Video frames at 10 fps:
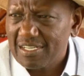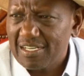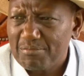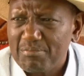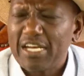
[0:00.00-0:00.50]

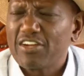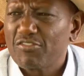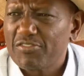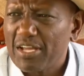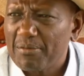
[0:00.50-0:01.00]
And many
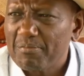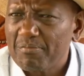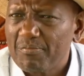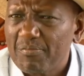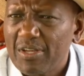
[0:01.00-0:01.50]
of
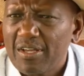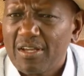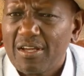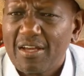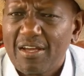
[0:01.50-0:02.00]
them
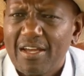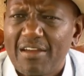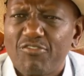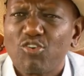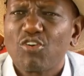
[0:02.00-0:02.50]

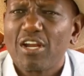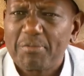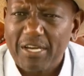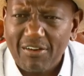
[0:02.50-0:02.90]
have grown up in